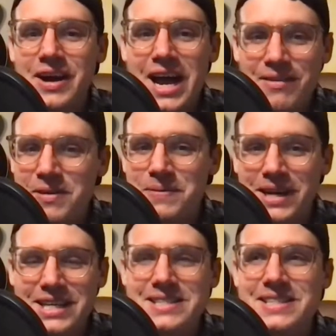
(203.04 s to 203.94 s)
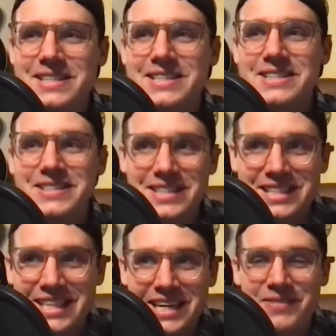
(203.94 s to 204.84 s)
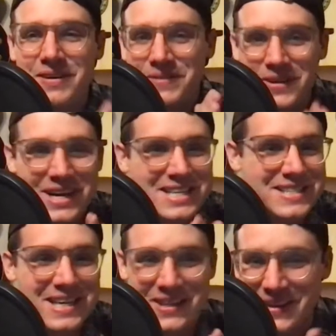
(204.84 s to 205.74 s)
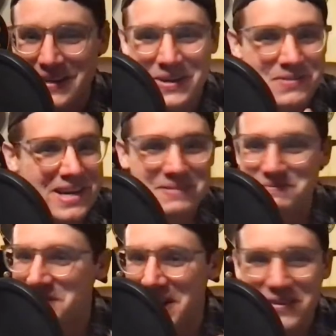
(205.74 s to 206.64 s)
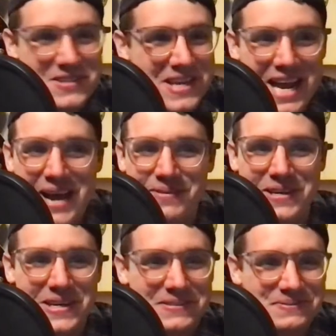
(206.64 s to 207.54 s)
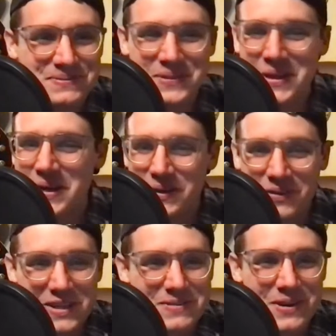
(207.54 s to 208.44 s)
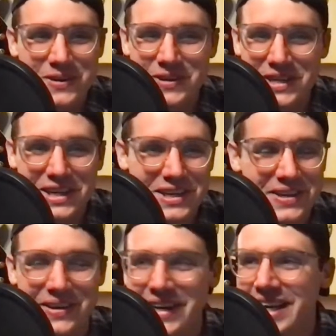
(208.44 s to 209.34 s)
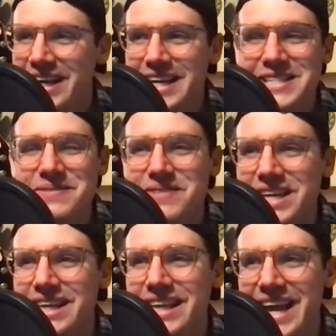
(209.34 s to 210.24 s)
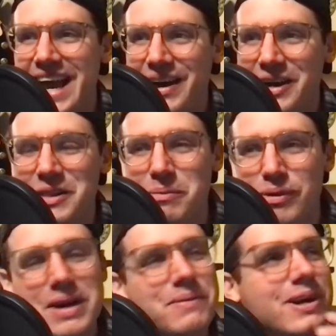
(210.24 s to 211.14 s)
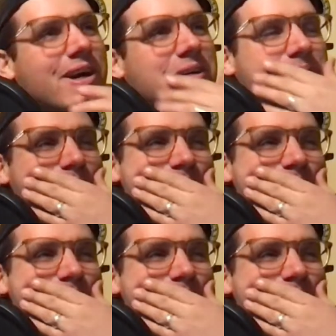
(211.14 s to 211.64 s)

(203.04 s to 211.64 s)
everybody's just kind of rubbing their hands together like, oh man, okay, what's going to happen here? What's Poku going to do? He's immediately out on the perimeter,